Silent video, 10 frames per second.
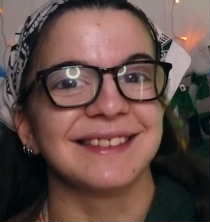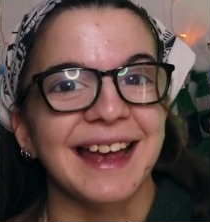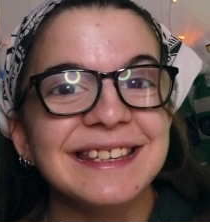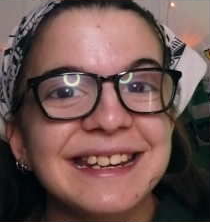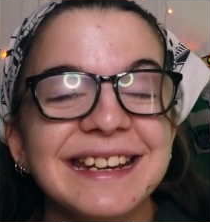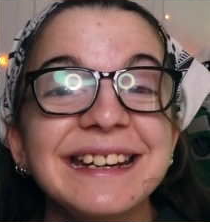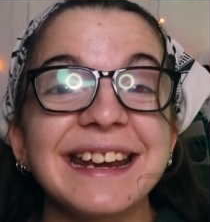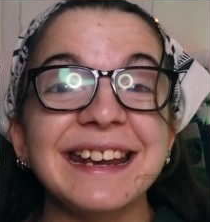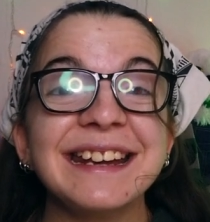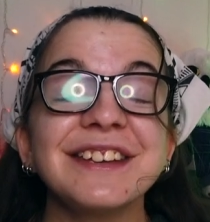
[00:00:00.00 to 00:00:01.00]
Let's get
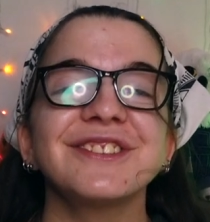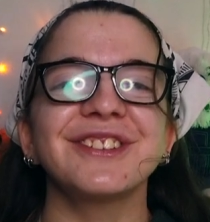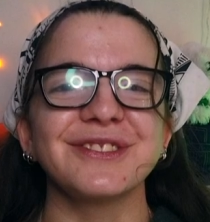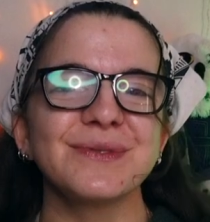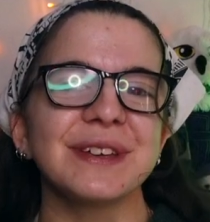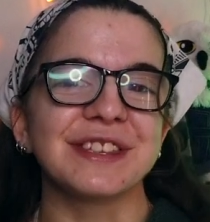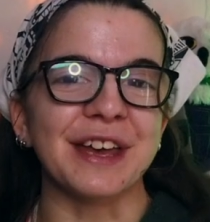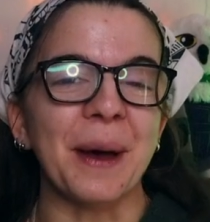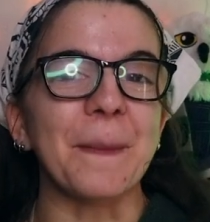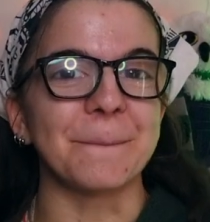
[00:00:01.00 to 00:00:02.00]
into
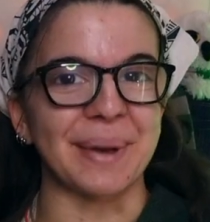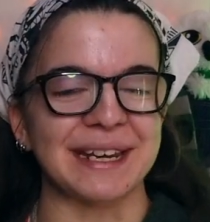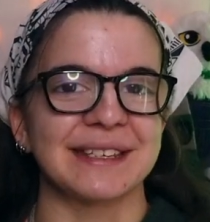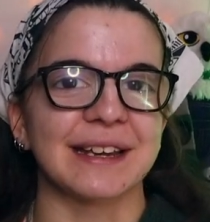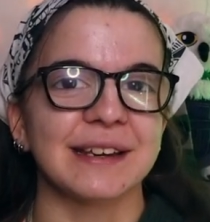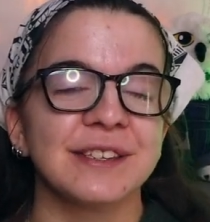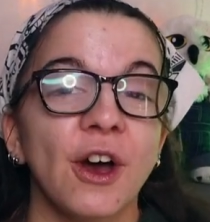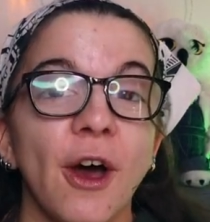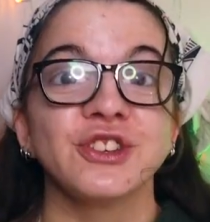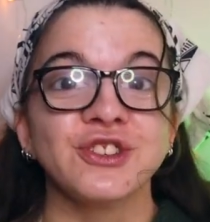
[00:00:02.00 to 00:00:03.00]
the basics.
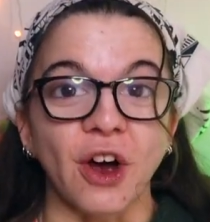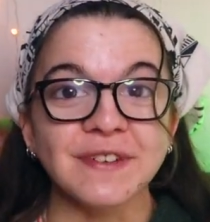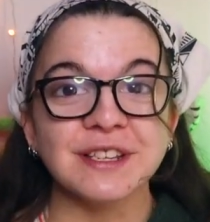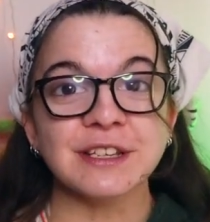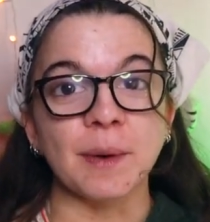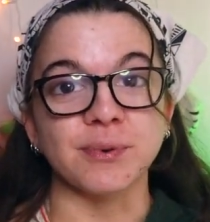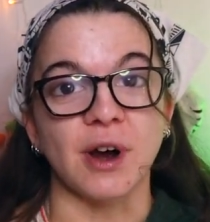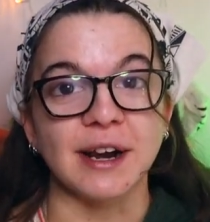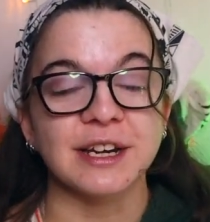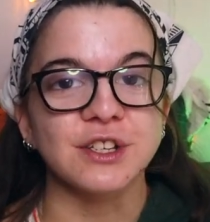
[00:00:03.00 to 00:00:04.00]
Solventless
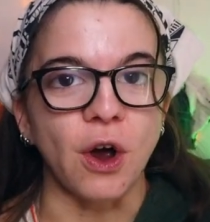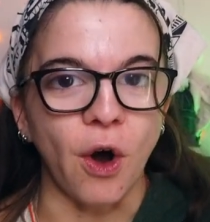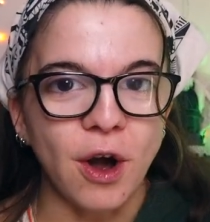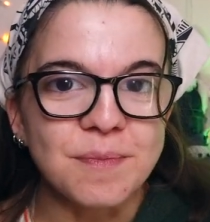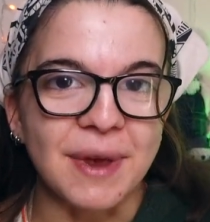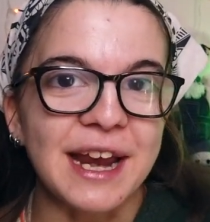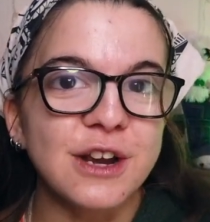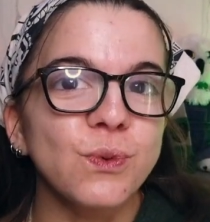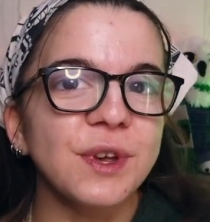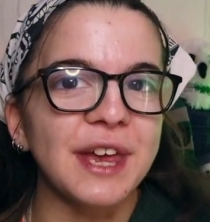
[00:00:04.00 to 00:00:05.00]
products are
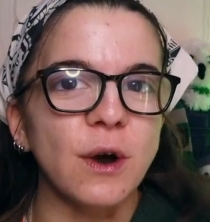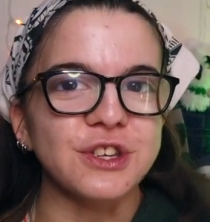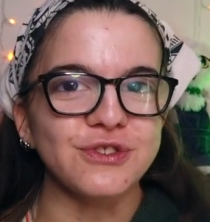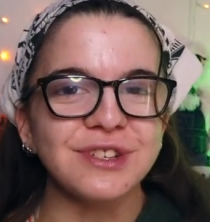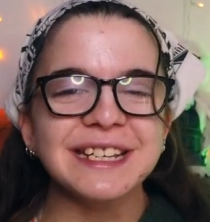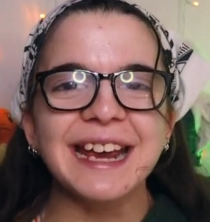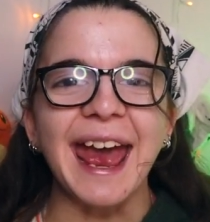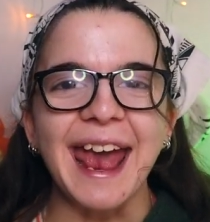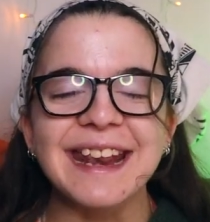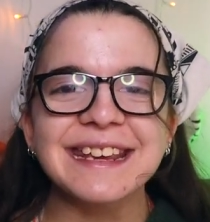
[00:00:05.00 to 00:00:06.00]
made without using
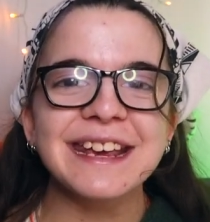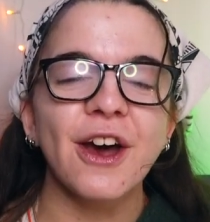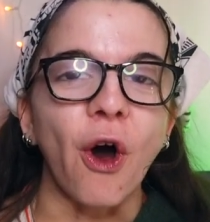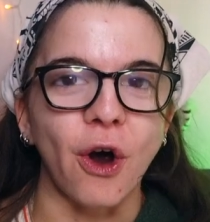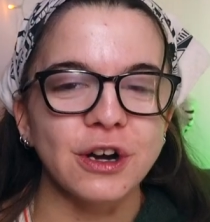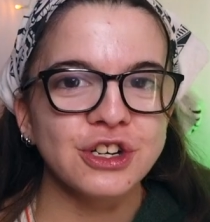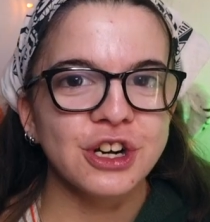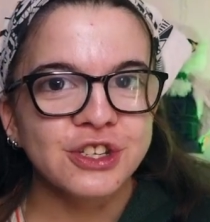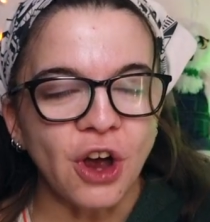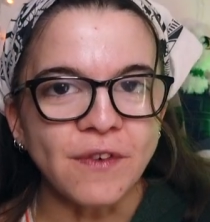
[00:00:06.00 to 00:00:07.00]
any harsh
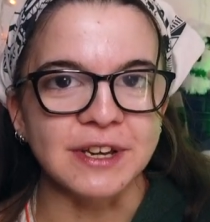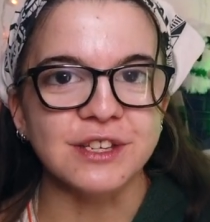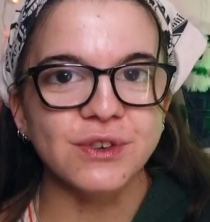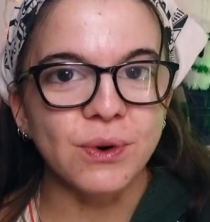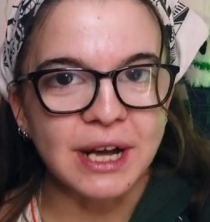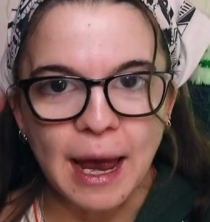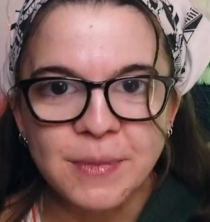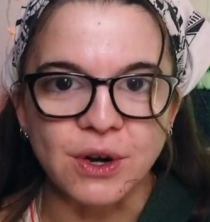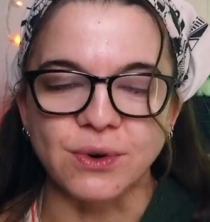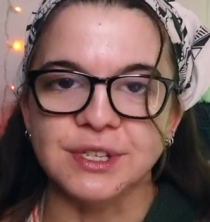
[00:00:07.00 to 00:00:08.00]
solvents or
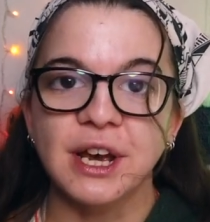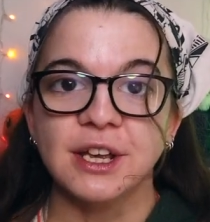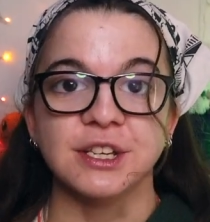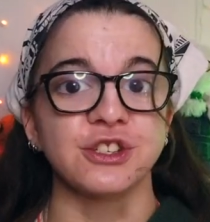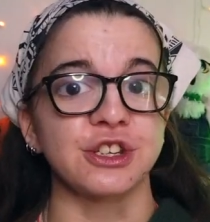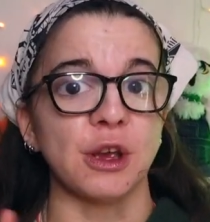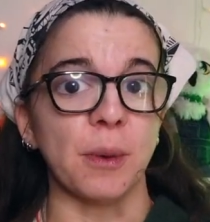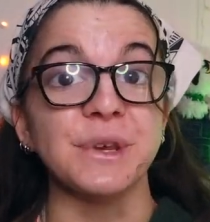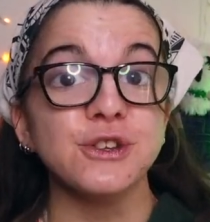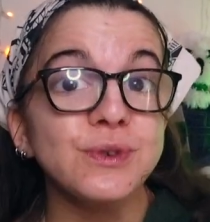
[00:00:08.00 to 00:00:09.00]
chemicals such as
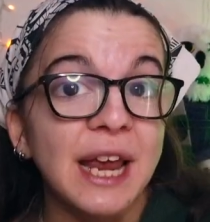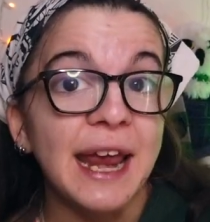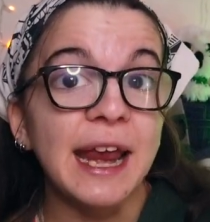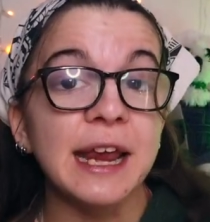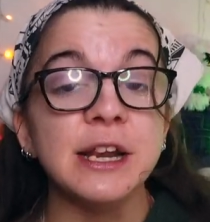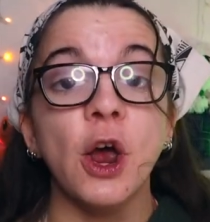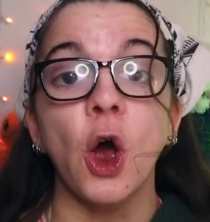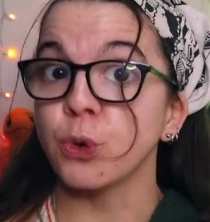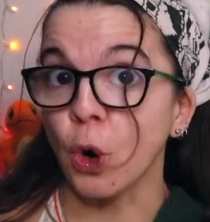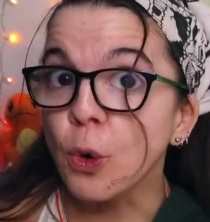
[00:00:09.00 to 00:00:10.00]
butane,
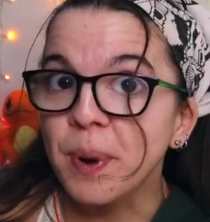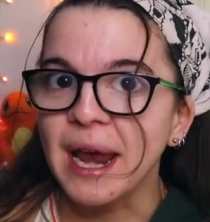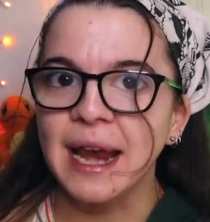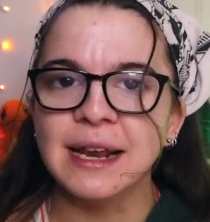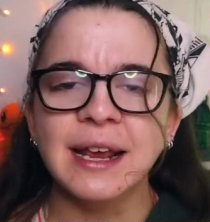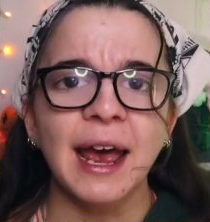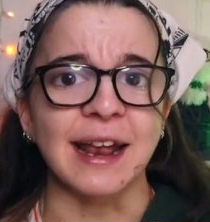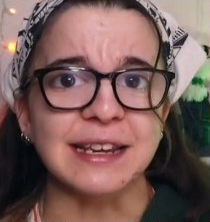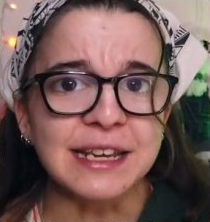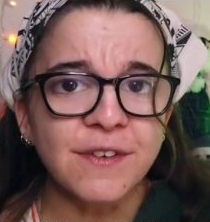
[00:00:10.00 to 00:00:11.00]
propane,
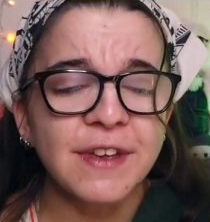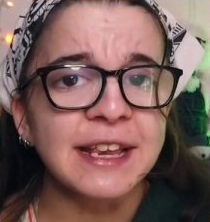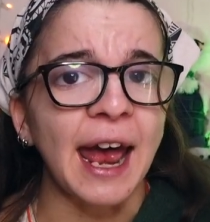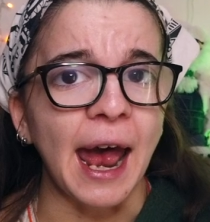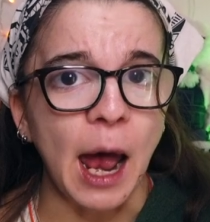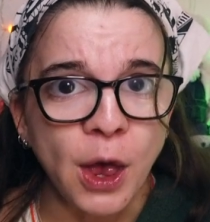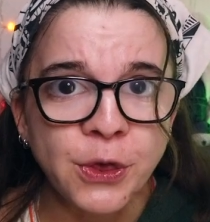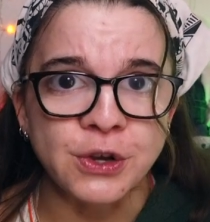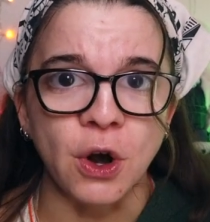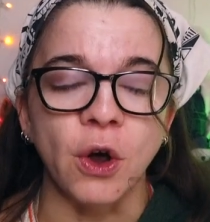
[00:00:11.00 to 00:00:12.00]
and even
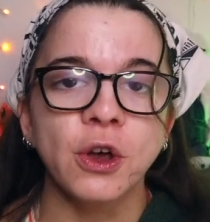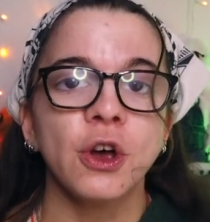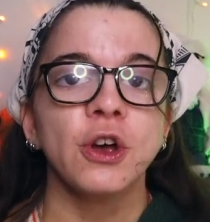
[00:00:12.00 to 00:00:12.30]
ethanol.